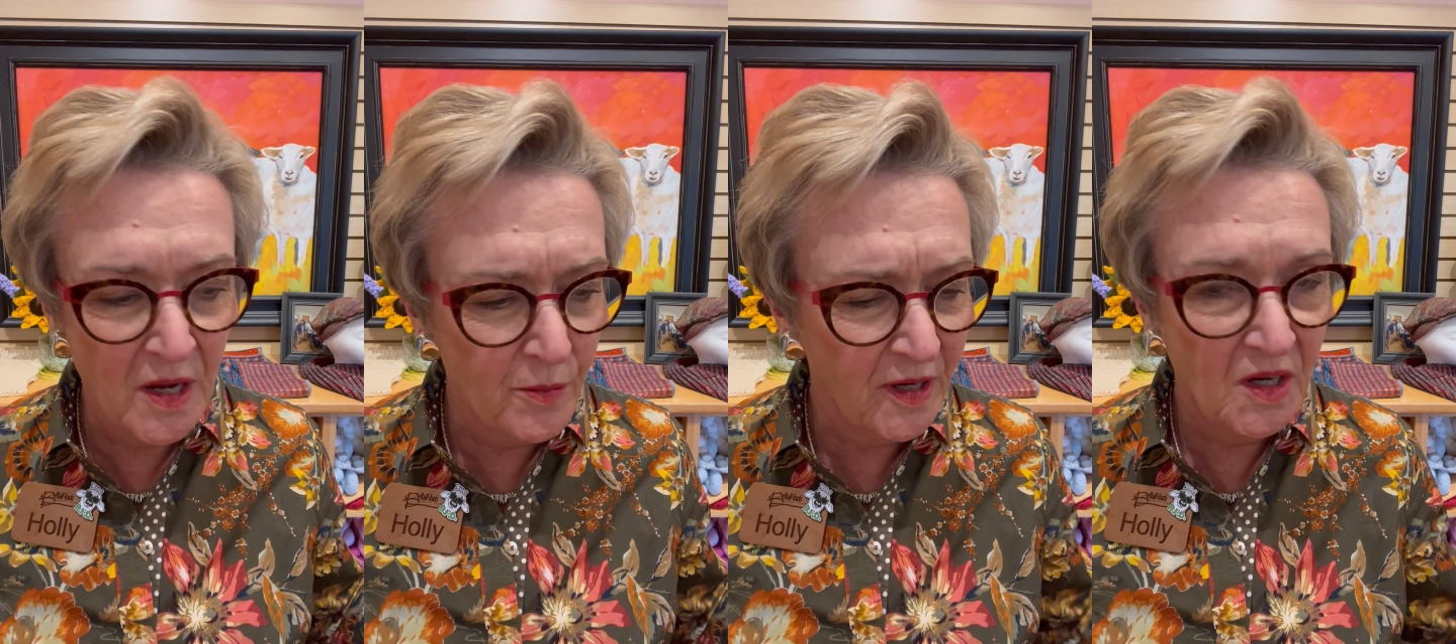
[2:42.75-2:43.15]

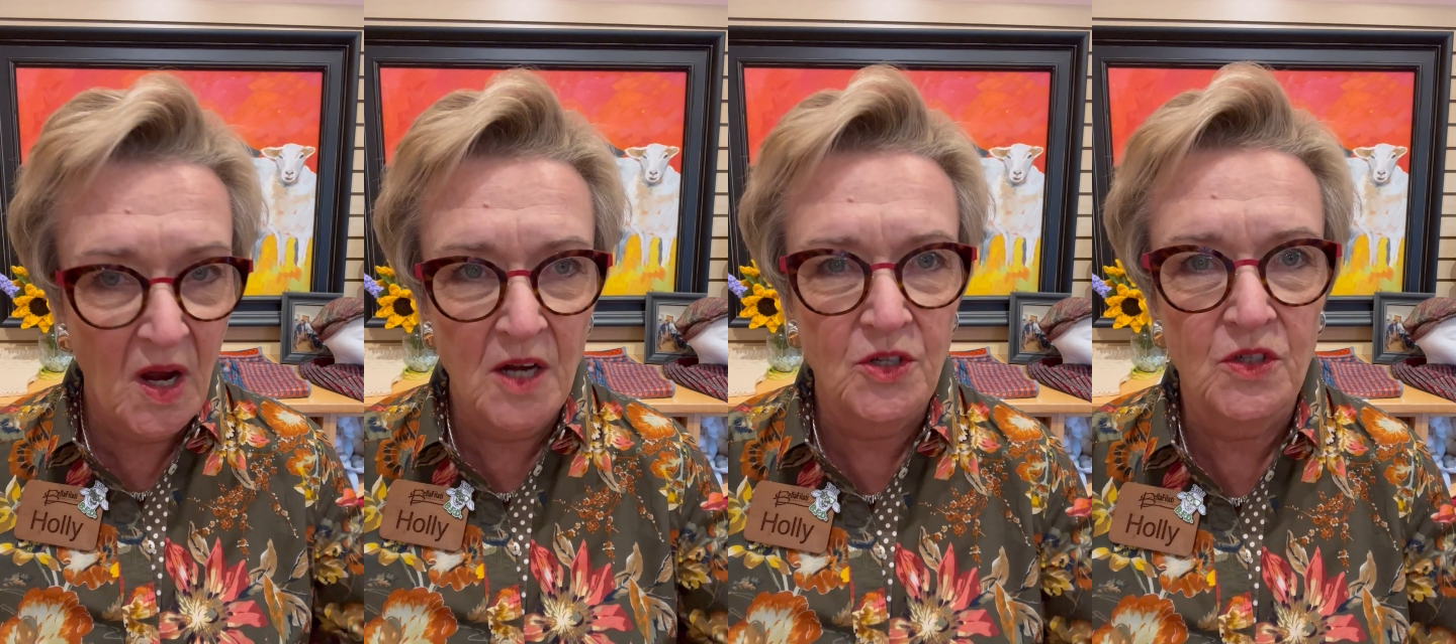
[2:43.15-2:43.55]
Oh my
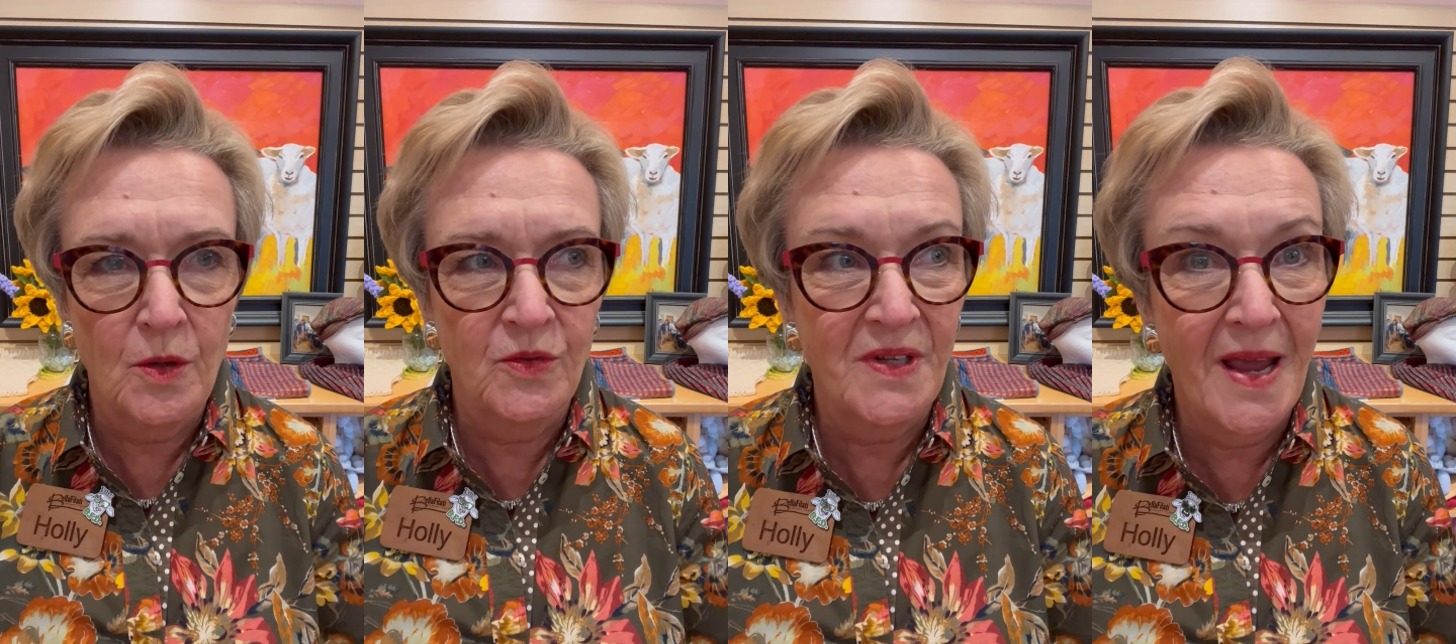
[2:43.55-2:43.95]
gosh, it's
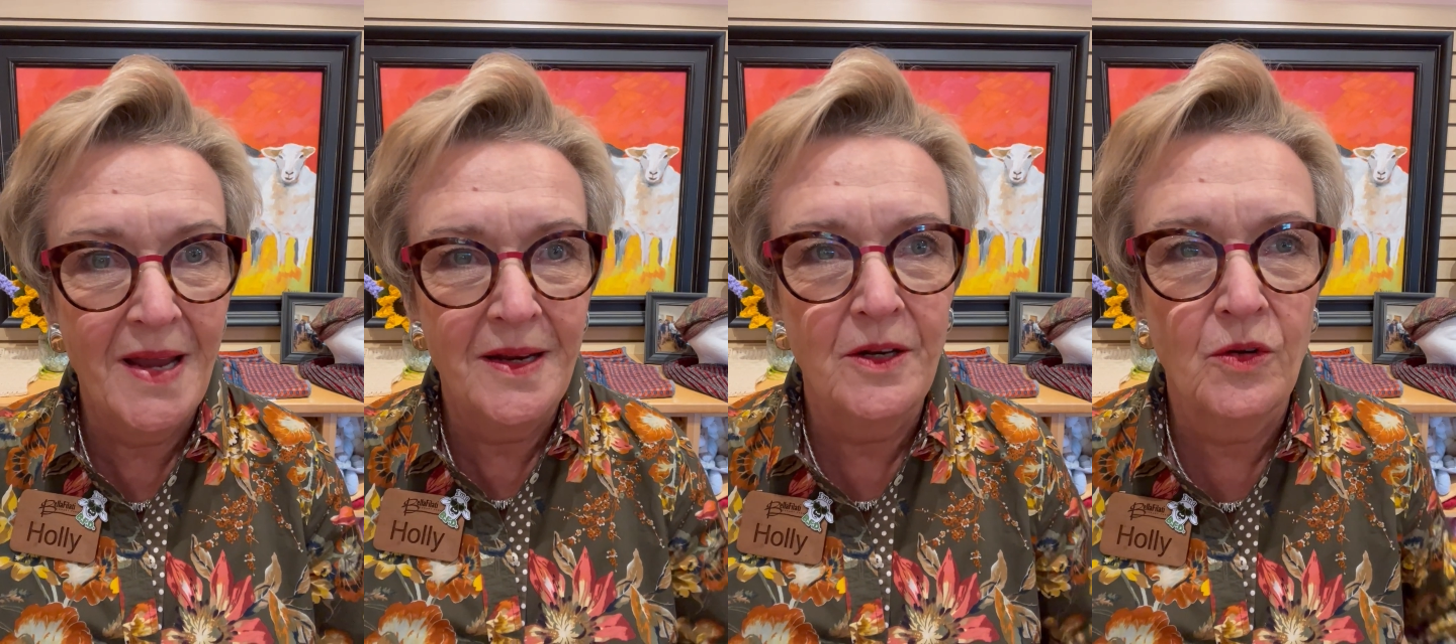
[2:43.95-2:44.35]
almost
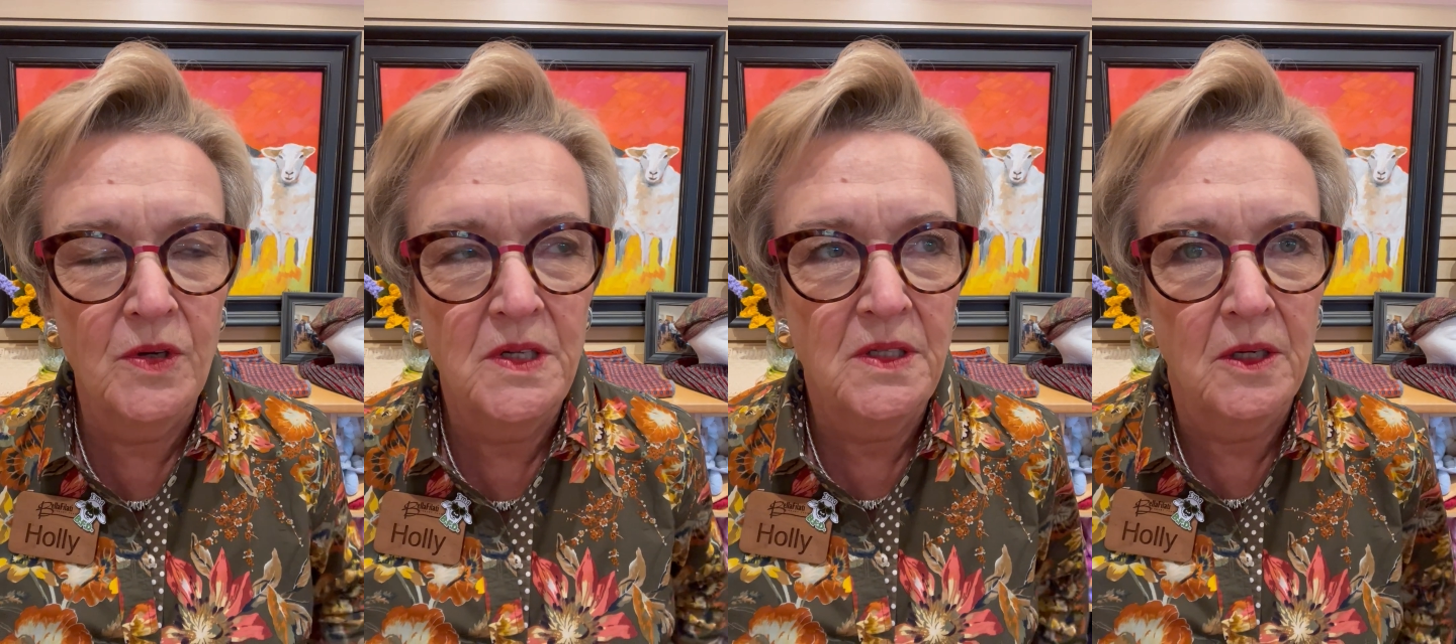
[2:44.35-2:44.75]
80
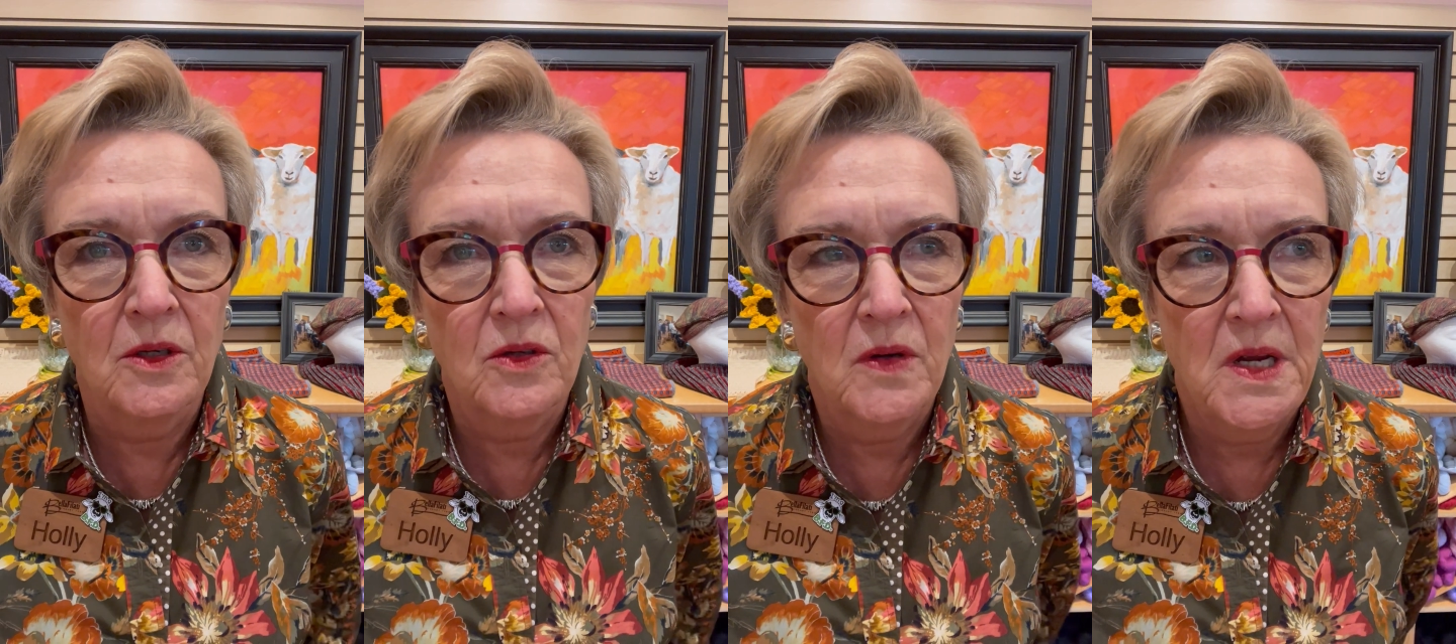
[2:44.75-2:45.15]
degrees here.
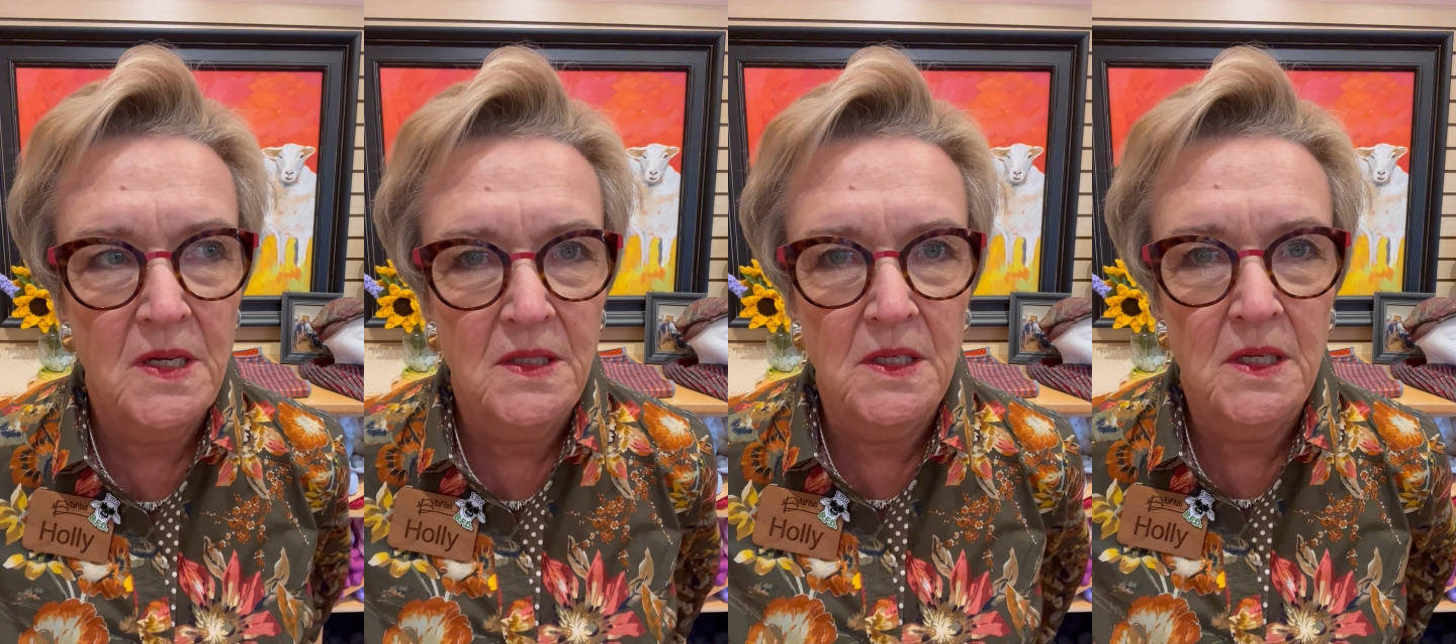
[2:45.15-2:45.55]

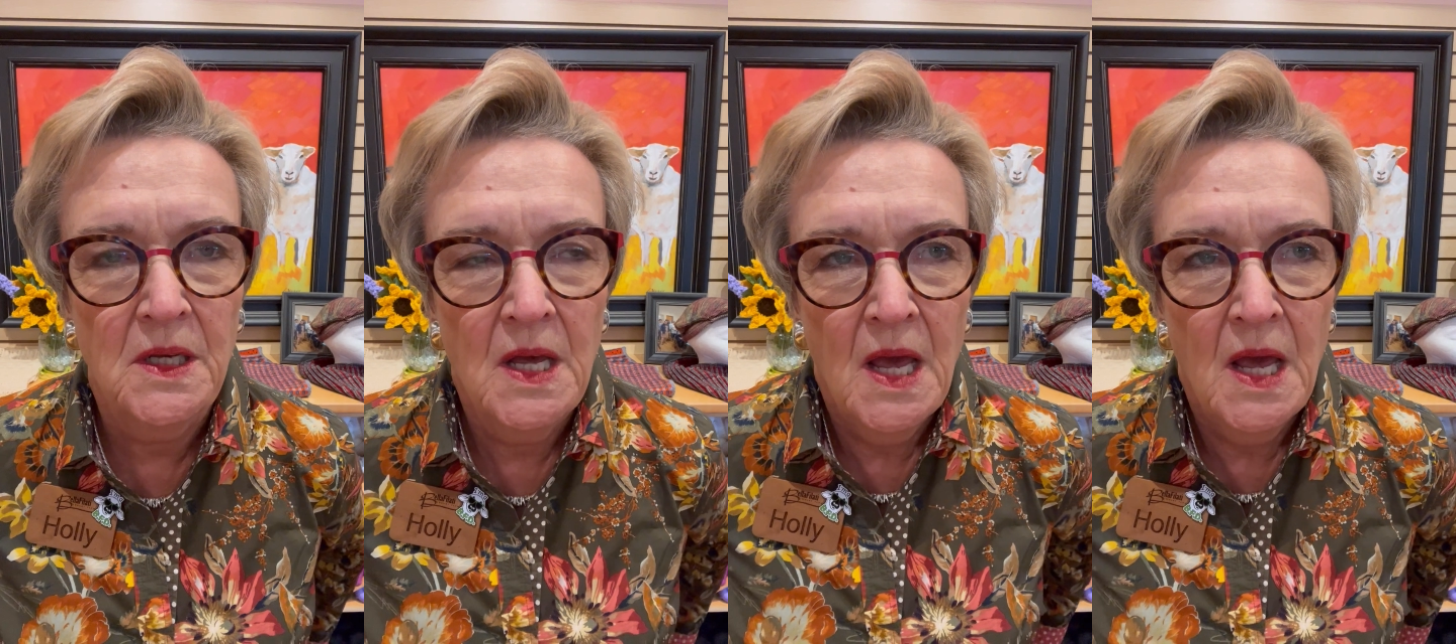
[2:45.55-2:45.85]
Crazy.